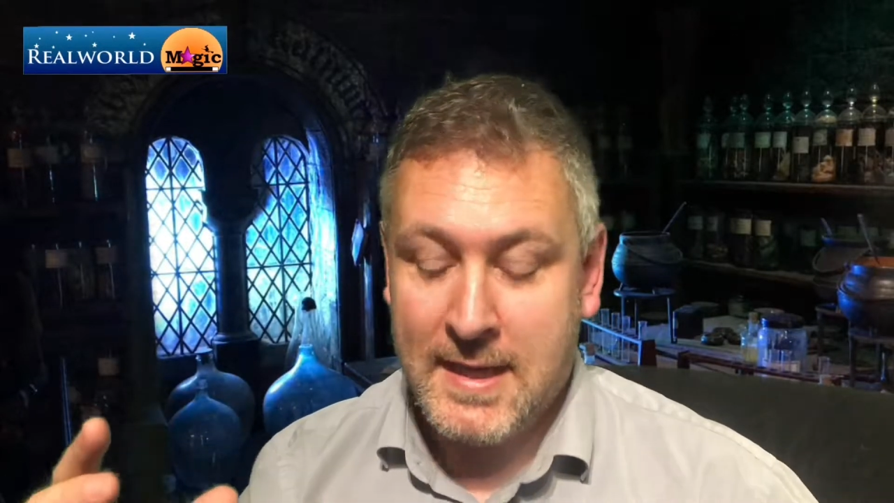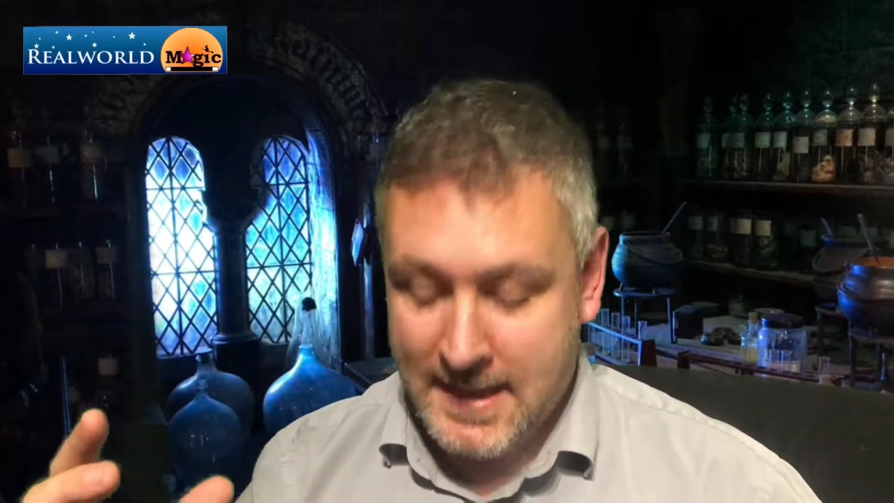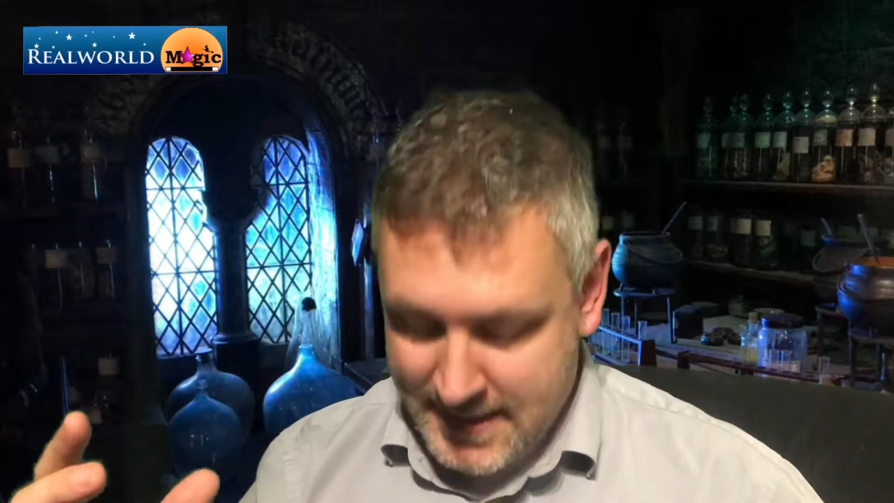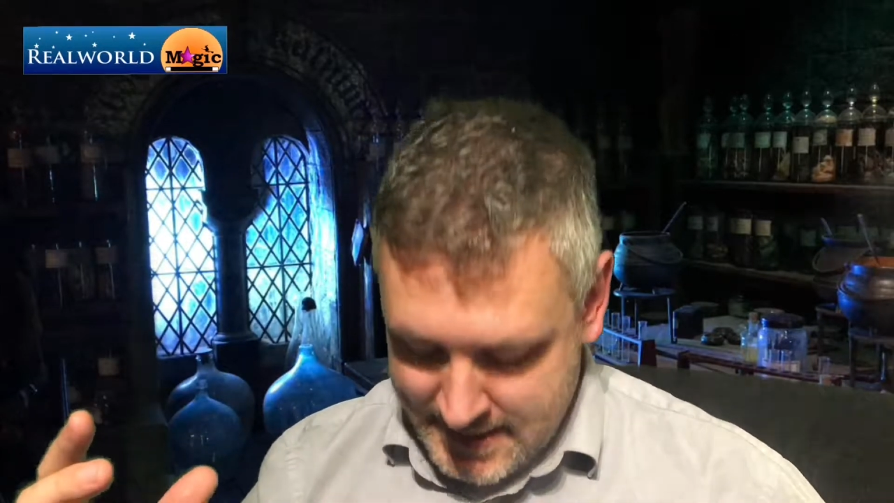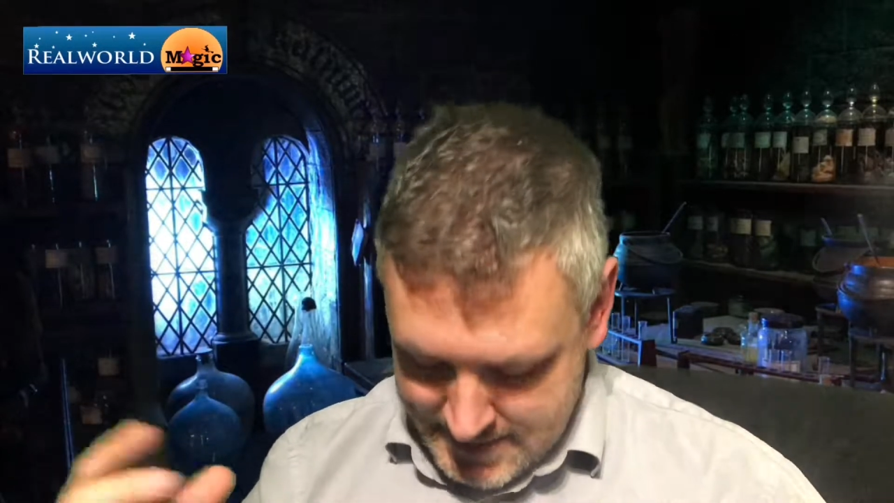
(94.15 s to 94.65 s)

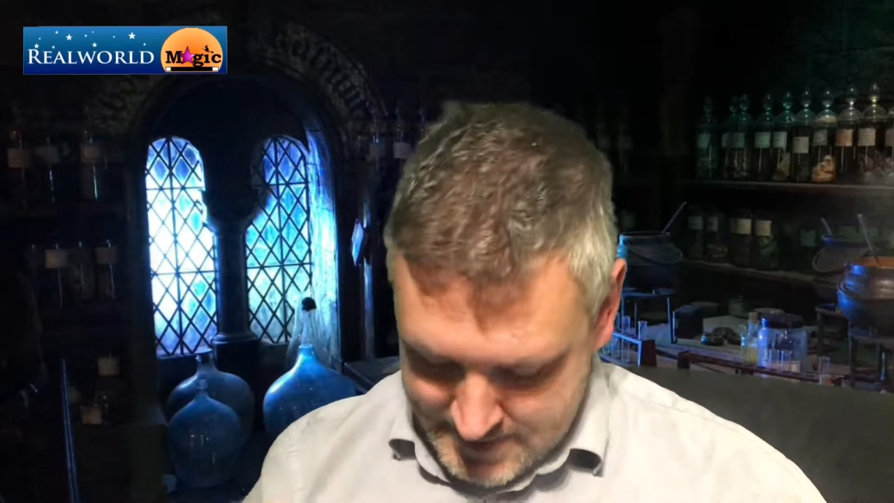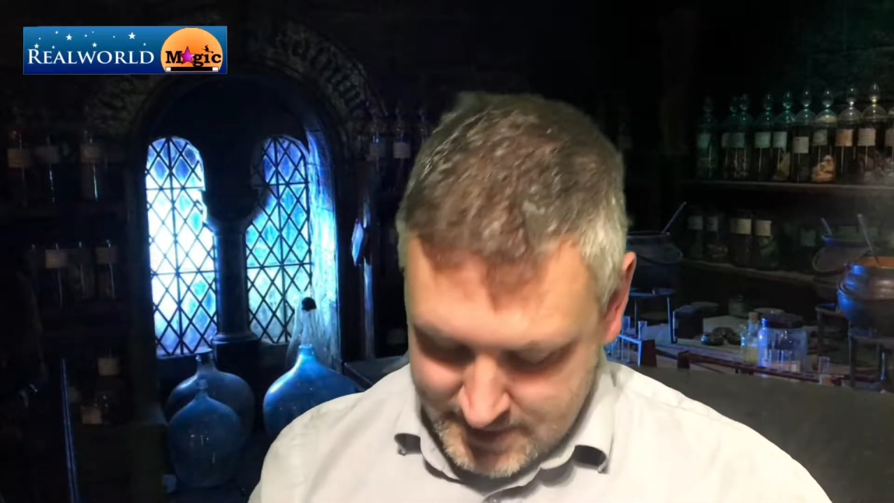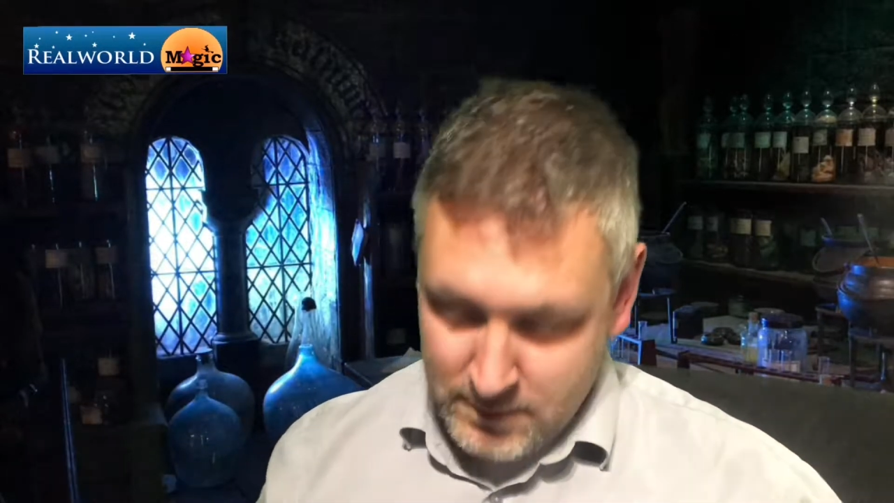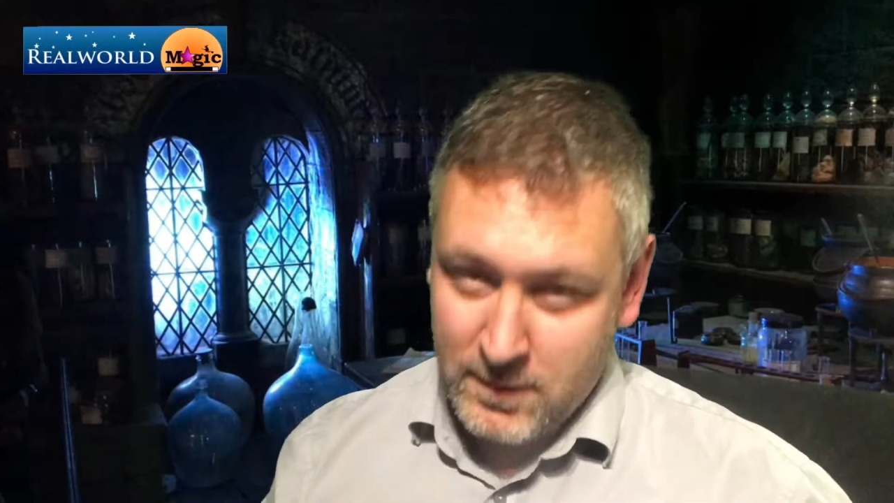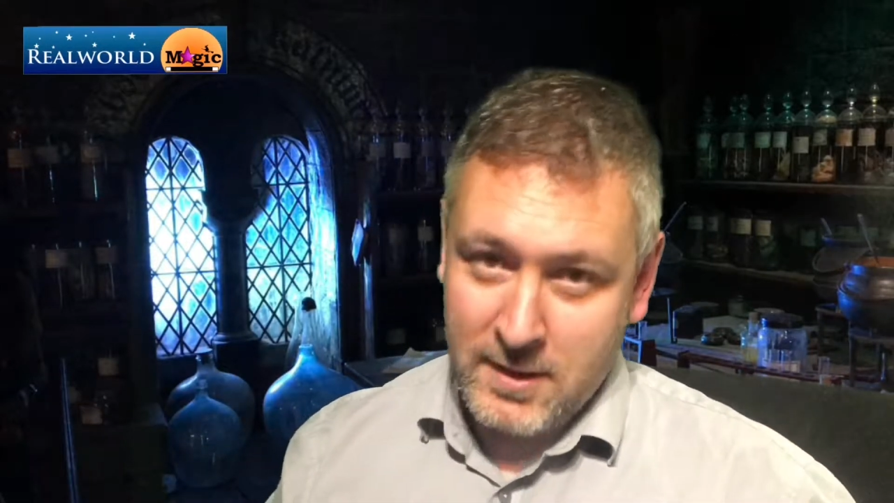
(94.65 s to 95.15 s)
and
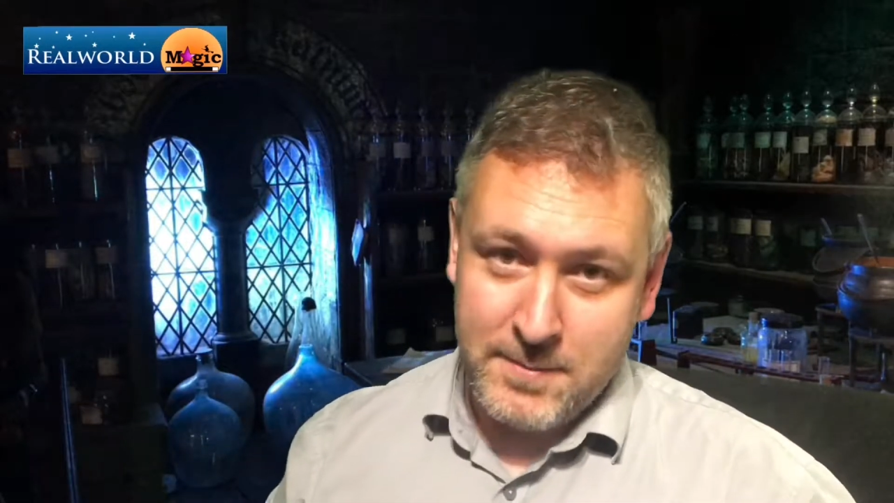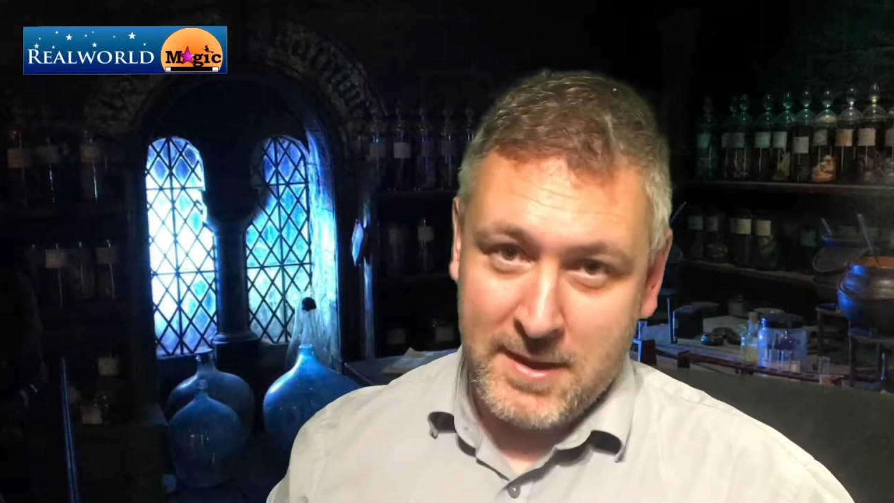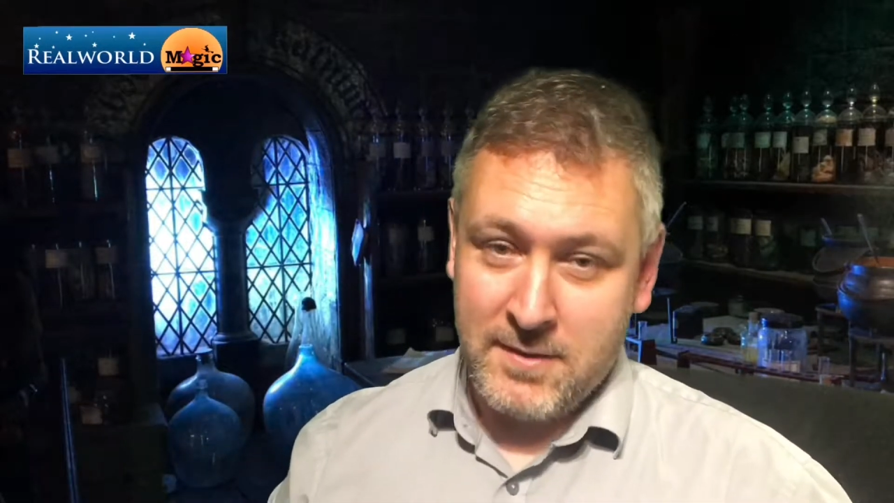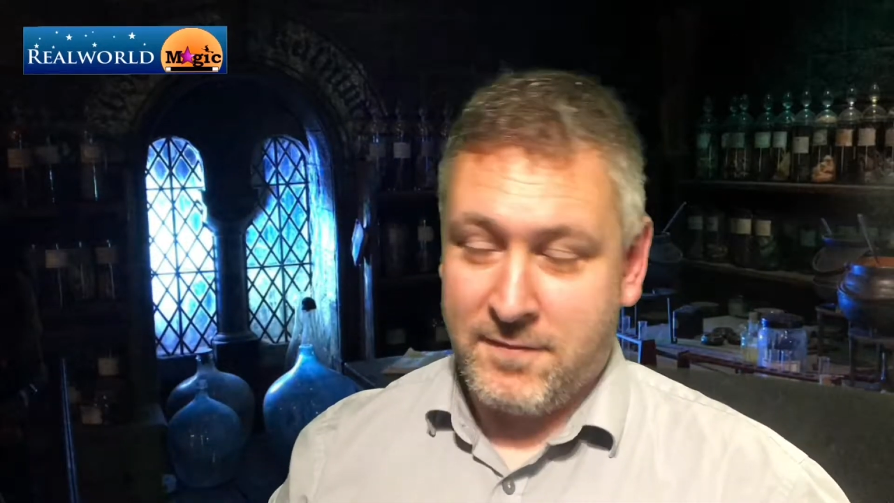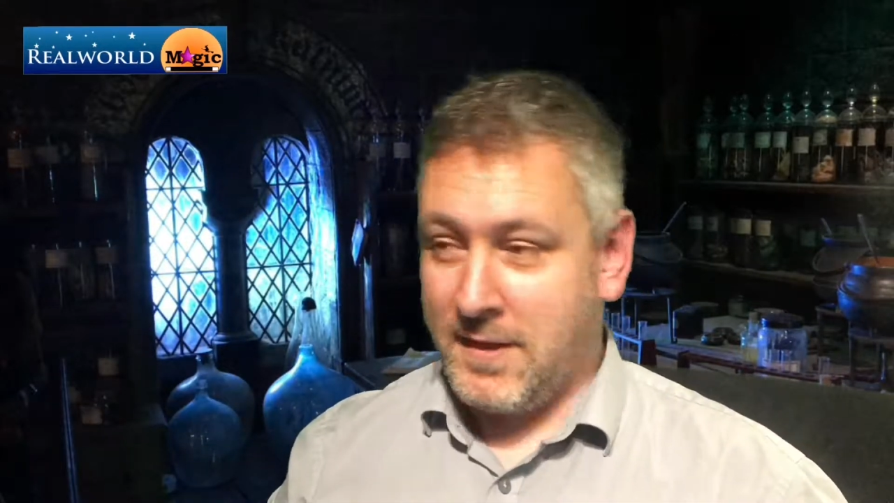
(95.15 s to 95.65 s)
don't worry
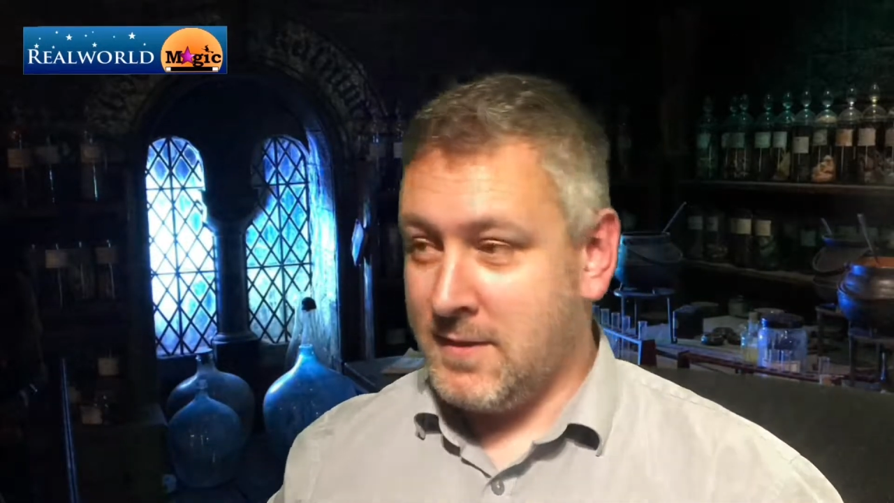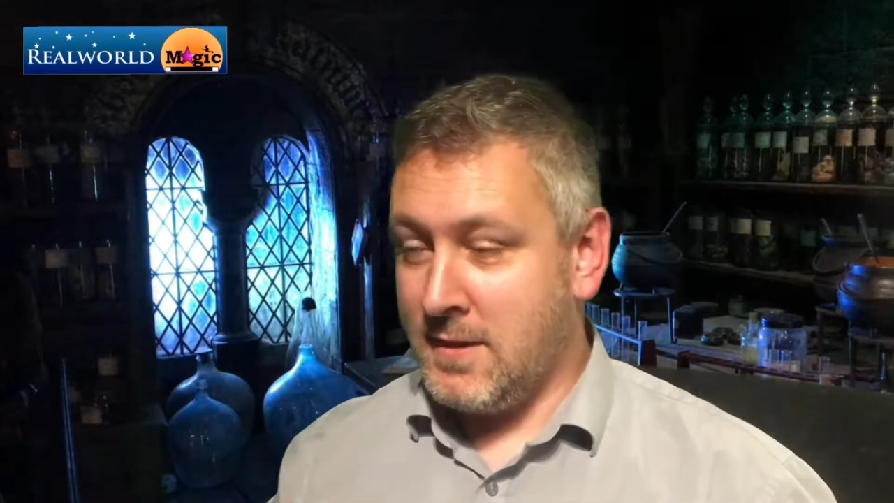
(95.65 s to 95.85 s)
about the fact that